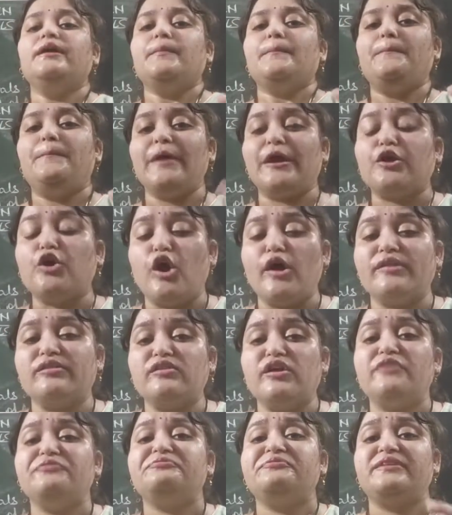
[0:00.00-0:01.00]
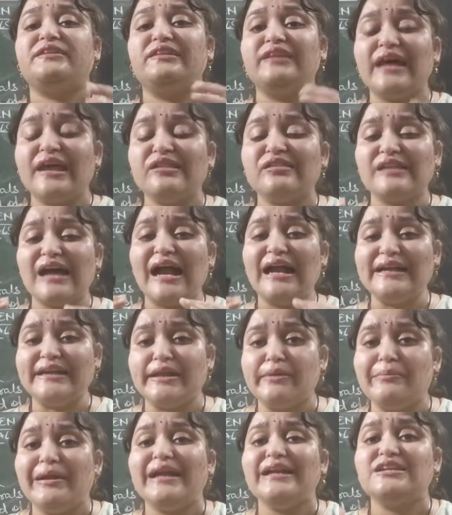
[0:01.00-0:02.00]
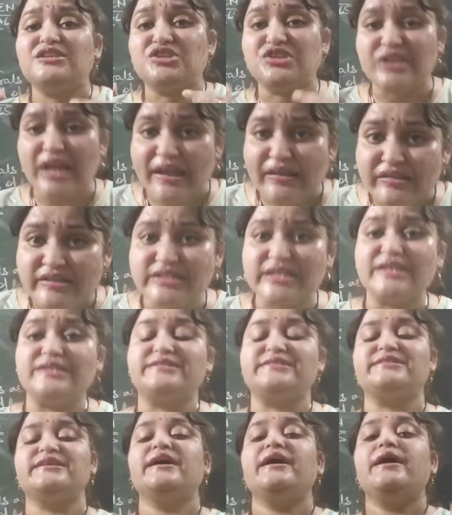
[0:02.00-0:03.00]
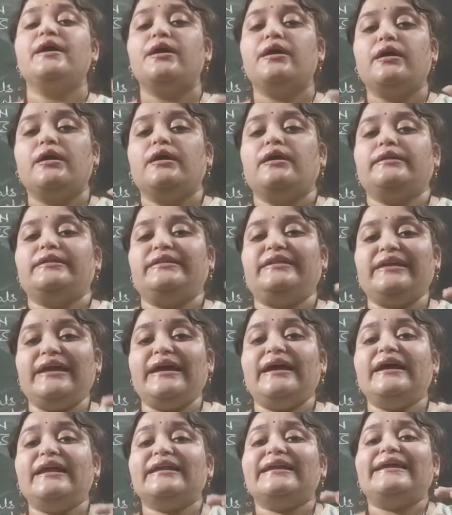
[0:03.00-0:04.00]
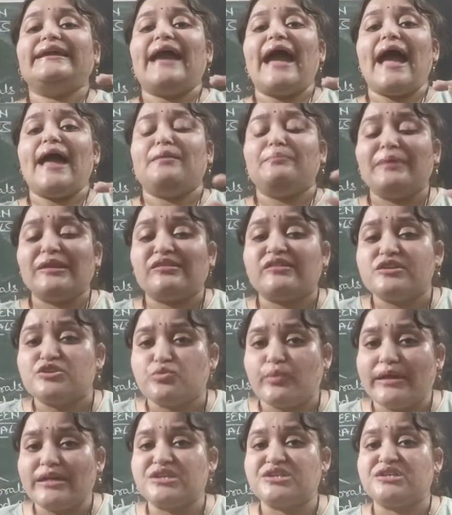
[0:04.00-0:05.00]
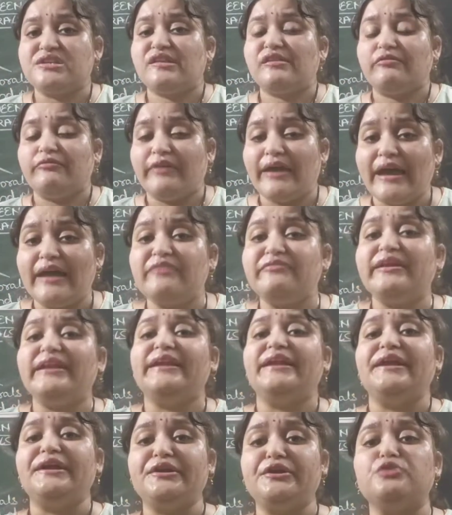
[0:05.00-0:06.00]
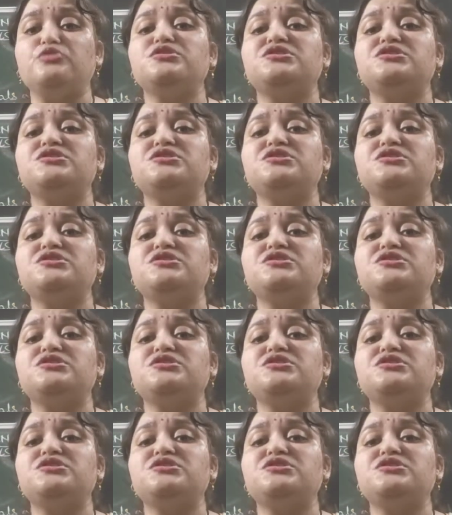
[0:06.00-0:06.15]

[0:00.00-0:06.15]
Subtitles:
because of this ultimate justice, there can be situations where we need to